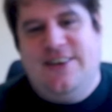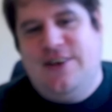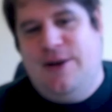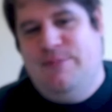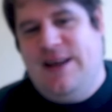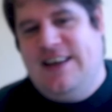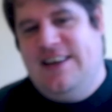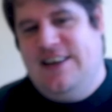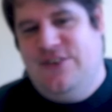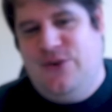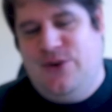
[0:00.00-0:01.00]
I'll come back
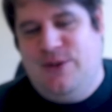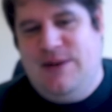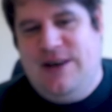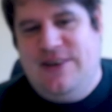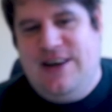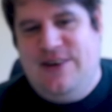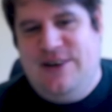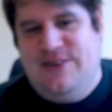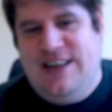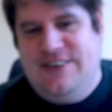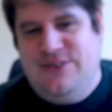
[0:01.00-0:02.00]
and talk about how they
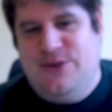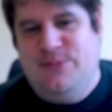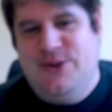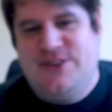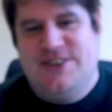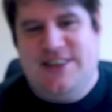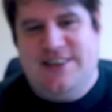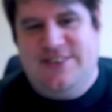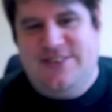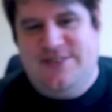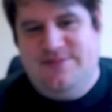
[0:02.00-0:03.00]
relate to computer
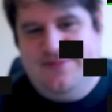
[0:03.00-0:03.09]
science.